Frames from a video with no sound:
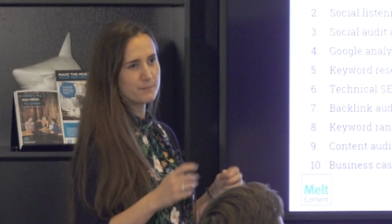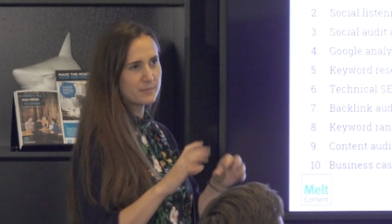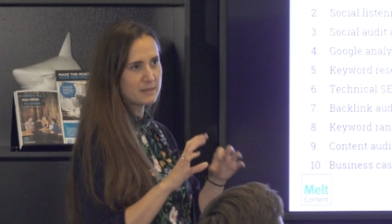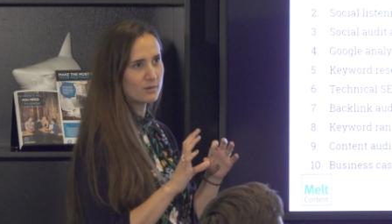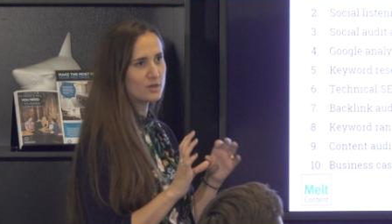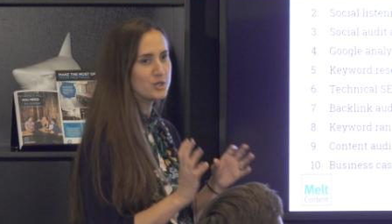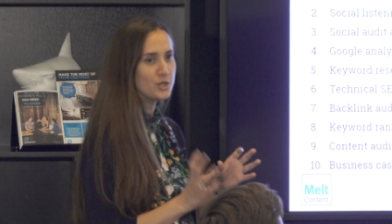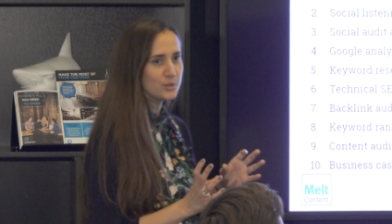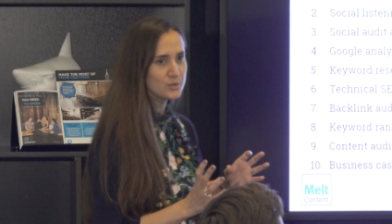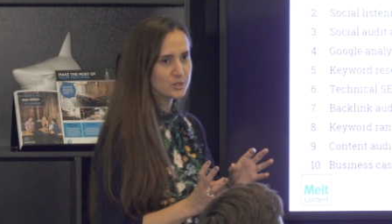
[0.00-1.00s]
people are
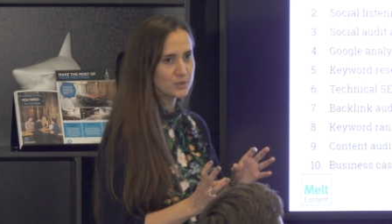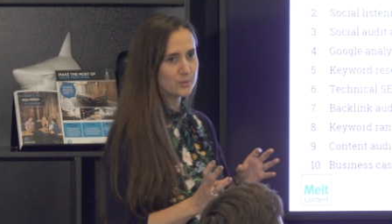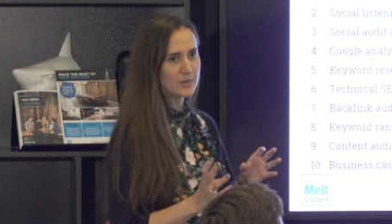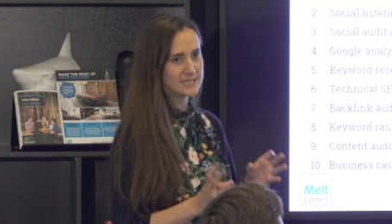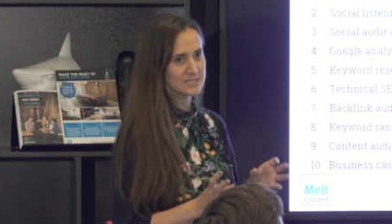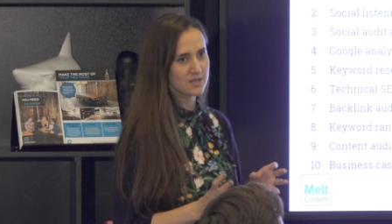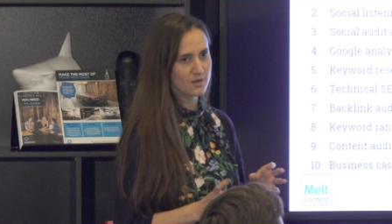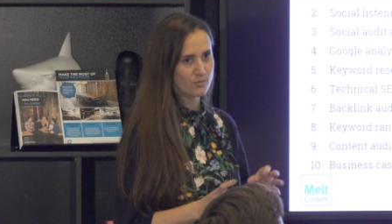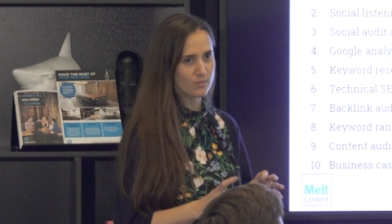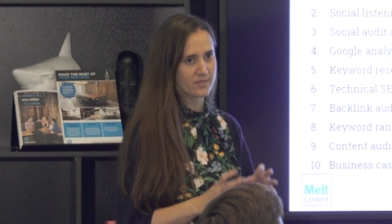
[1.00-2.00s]
new to
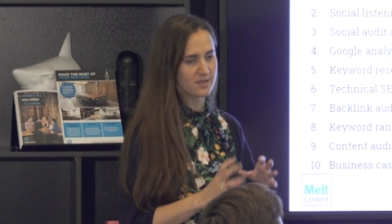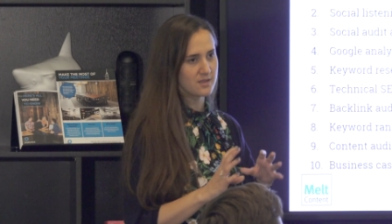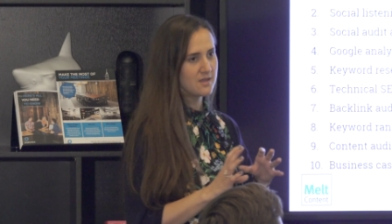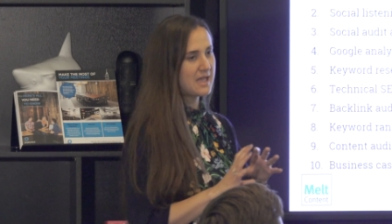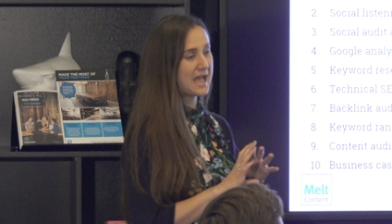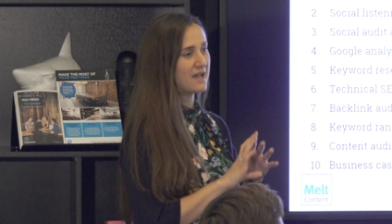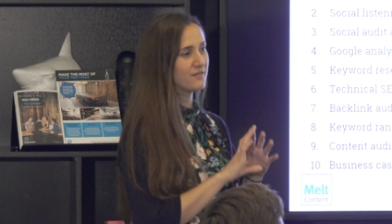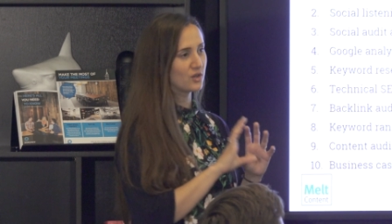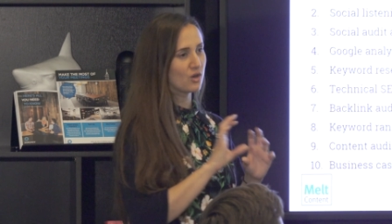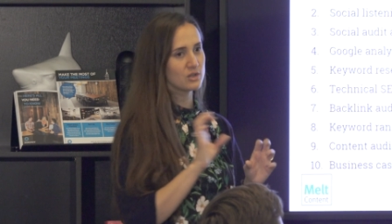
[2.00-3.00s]
SEO, where they
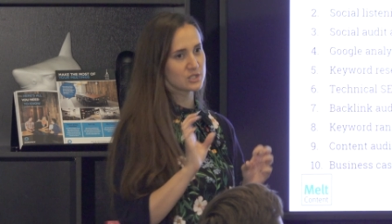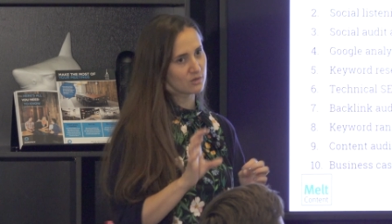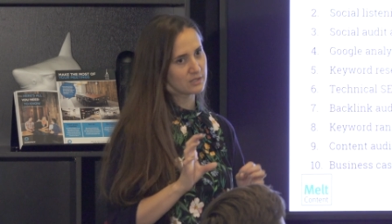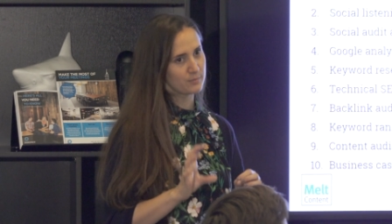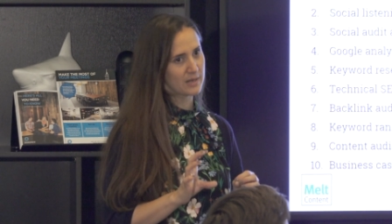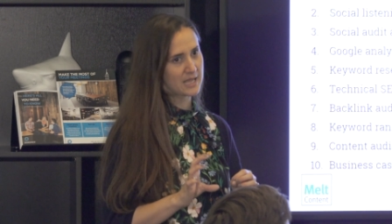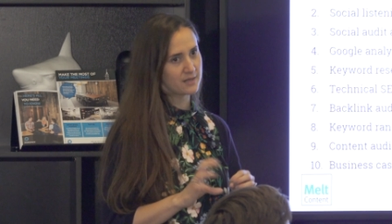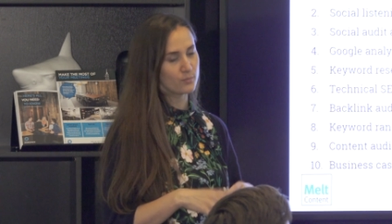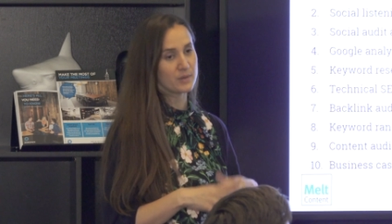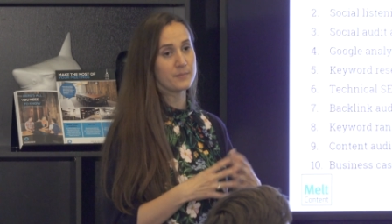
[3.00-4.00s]
haven't got a solid
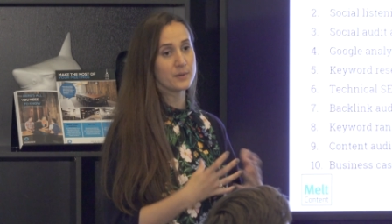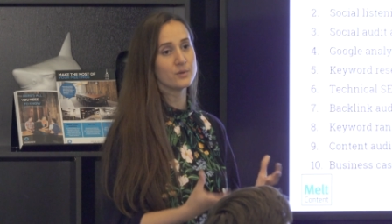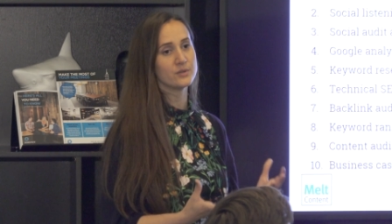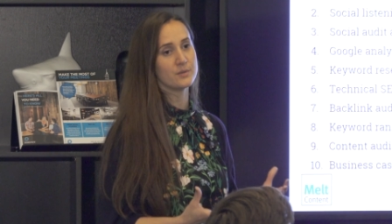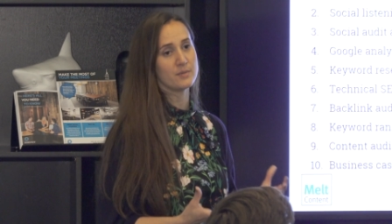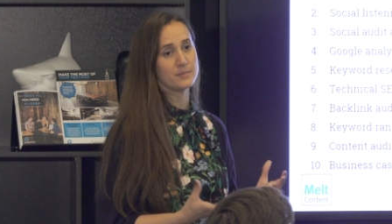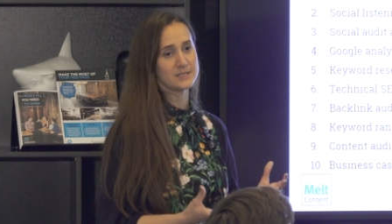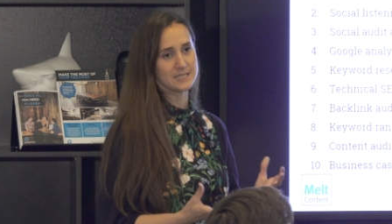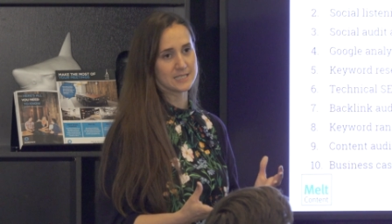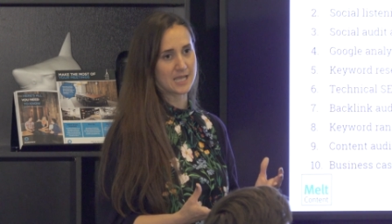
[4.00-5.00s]
plan, we build them a
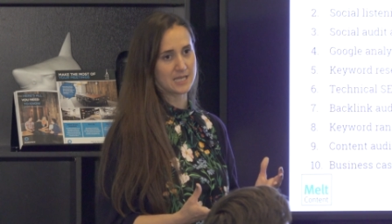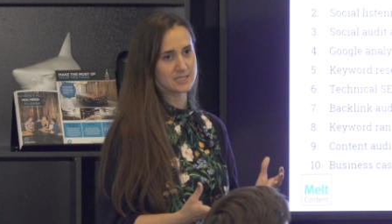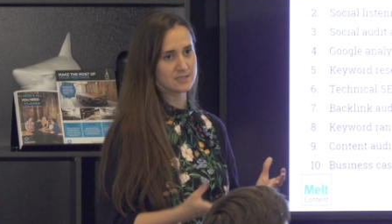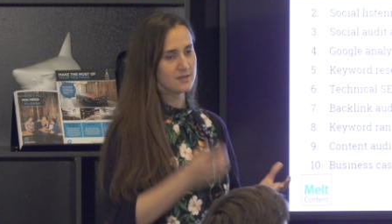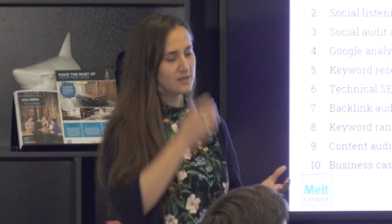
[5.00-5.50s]
business case.